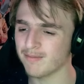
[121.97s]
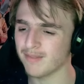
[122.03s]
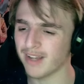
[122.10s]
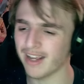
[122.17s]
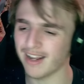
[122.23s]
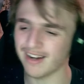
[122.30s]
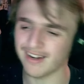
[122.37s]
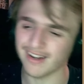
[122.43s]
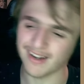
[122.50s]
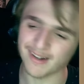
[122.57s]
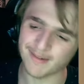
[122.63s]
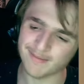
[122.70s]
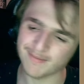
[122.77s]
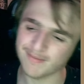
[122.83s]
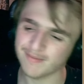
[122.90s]
and
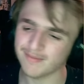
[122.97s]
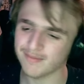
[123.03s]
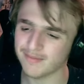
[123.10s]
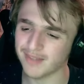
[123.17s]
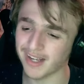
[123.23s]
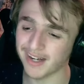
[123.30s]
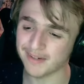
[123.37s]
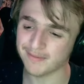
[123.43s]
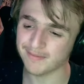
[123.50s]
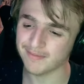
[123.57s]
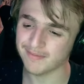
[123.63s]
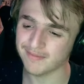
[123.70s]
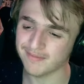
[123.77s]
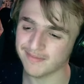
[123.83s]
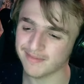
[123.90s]
yeah,
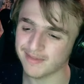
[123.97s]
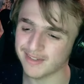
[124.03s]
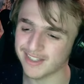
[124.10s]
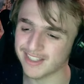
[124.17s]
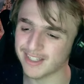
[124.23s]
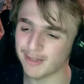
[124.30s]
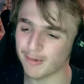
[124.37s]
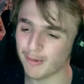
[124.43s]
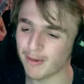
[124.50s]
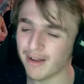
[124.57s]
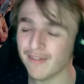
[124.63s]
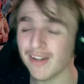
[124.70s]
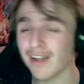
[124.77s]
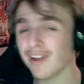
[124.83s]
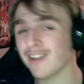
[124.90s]
let's see what we have
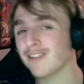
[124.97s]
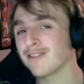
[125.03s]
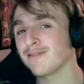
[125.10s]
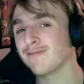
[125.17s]
next.